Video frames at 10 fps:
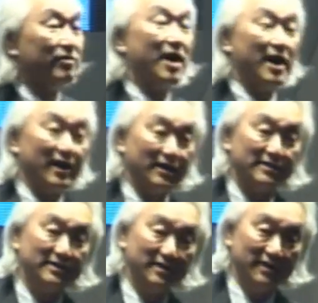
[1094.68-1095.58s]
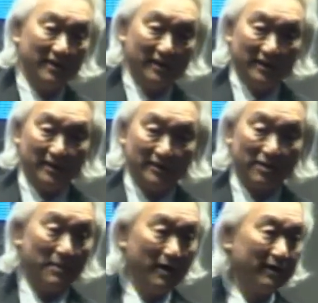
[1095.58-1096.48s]
your eyes.
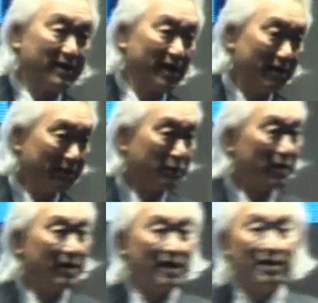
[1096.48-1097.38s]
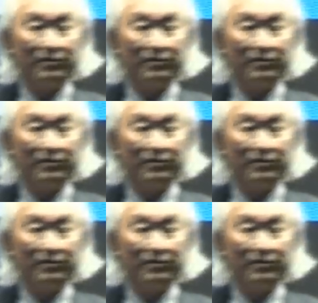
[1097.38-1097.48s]
So the military is working